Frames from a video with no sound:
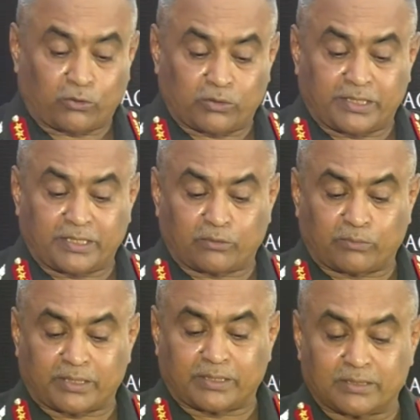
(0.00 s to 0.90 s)
already are
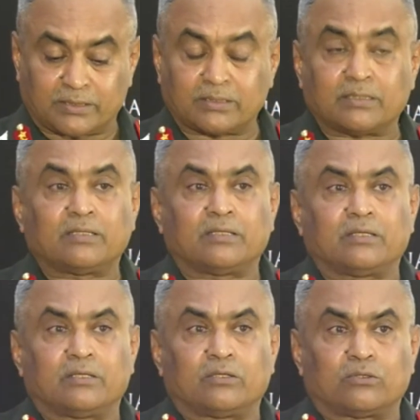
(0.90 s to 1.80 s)
witness
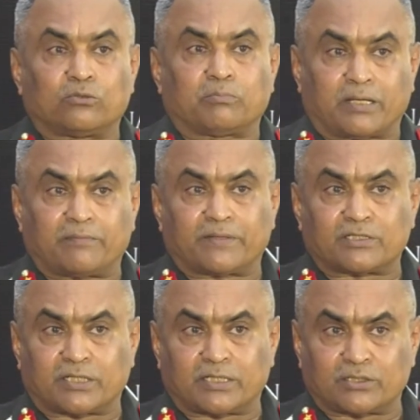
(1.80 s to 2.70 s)
to
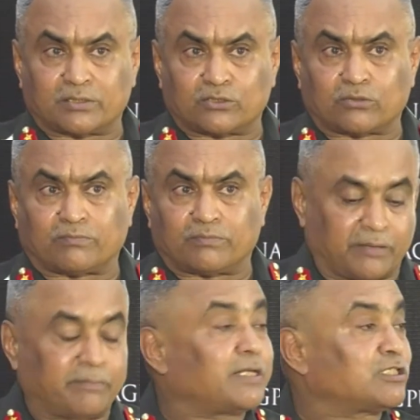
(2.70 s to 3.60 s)
manifestations of
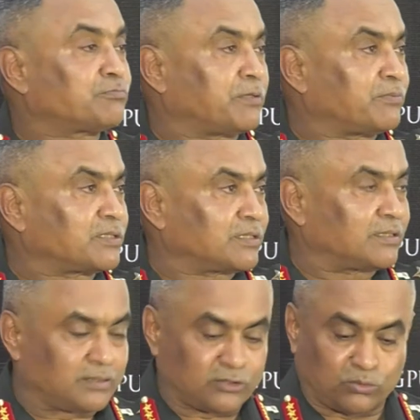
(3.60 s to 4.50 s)
remains
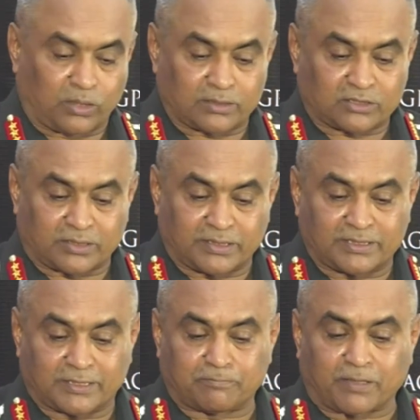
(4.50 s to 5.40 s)
pivotal to our
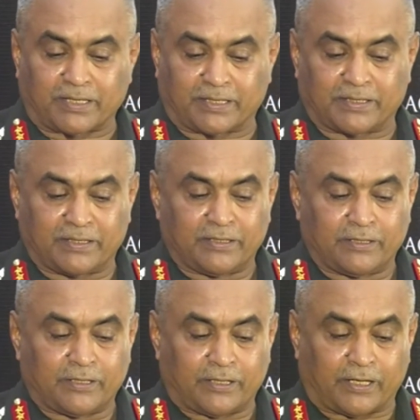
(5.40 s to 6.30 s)
strategic planning
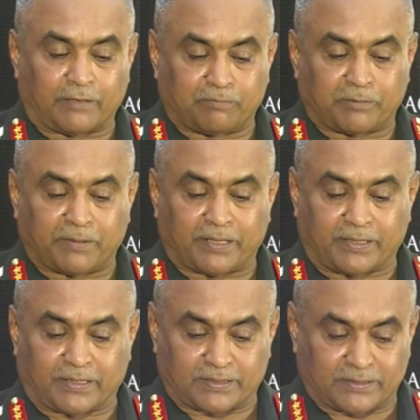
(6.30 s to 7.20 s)
and
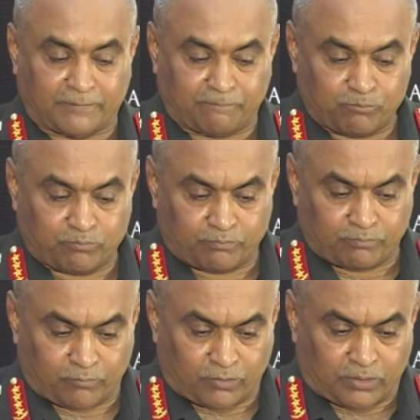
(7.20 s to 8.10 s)
preparedness.
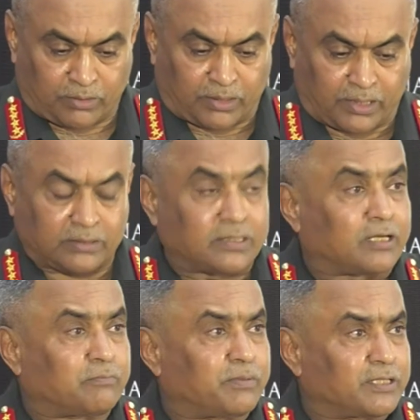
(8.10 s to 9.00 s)
And
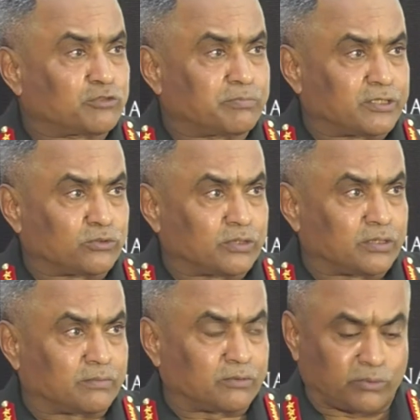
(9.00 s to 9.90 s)
that brings me to
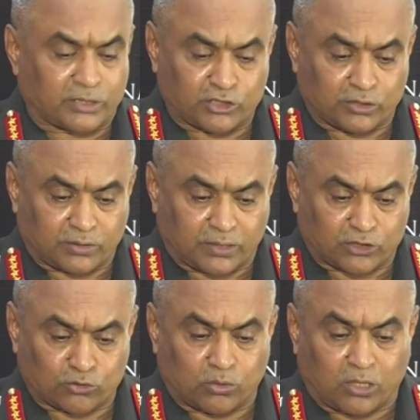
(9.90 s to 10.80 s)
the question
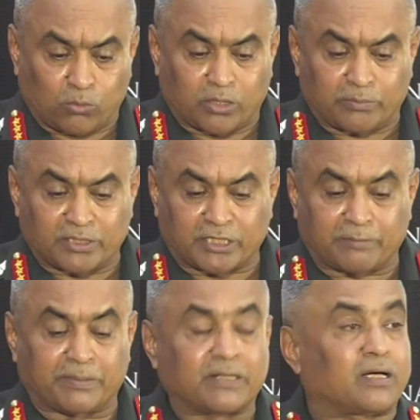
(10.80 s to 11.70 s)
as to how are we
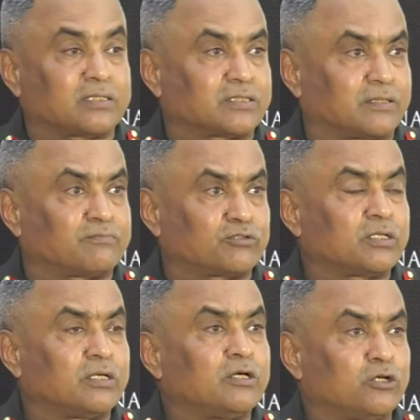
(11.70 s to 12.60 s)
shaping ourselves
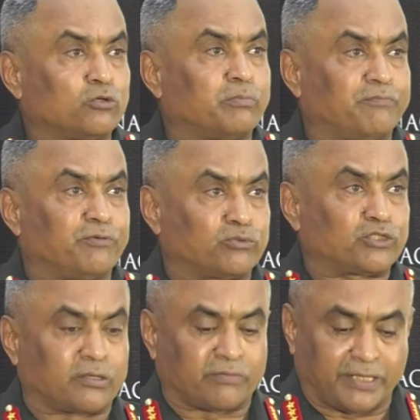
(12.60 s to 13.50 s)
to be
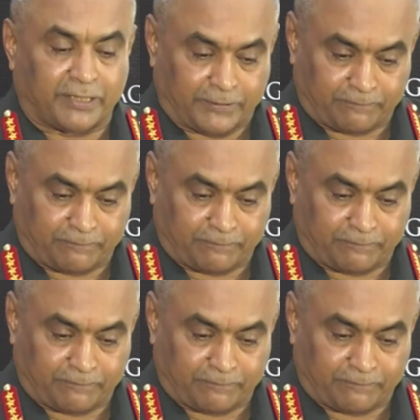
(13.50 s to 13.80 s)
future ready.